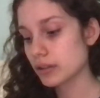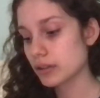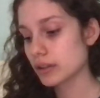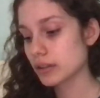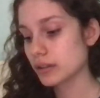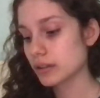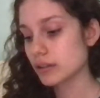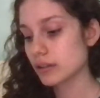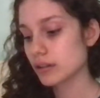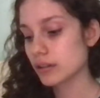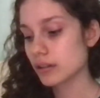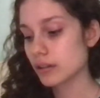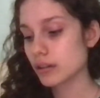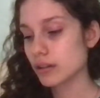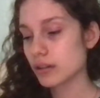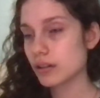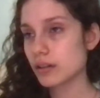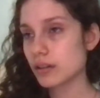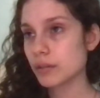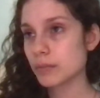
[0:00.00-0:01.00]
then the
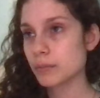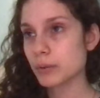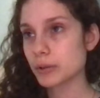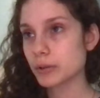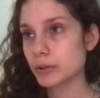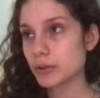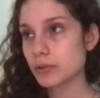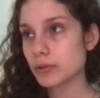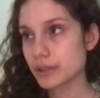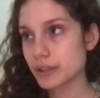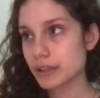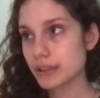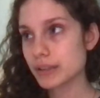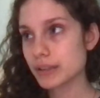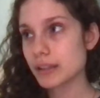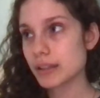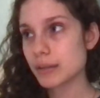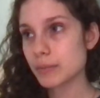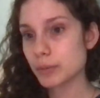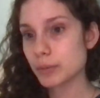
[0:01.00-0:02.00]
bundle of His
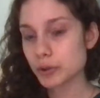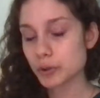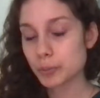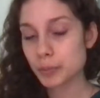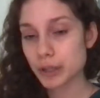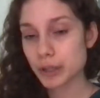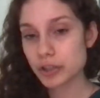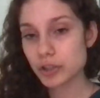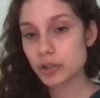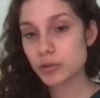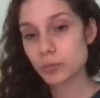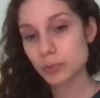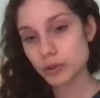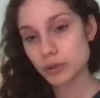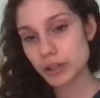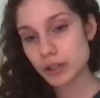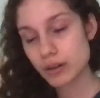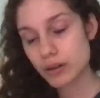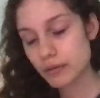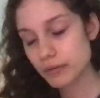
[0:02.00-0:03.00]
and bundle branches will
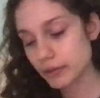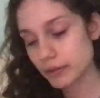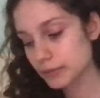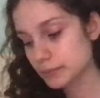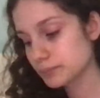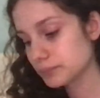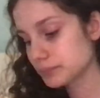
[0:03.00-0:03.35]
take over.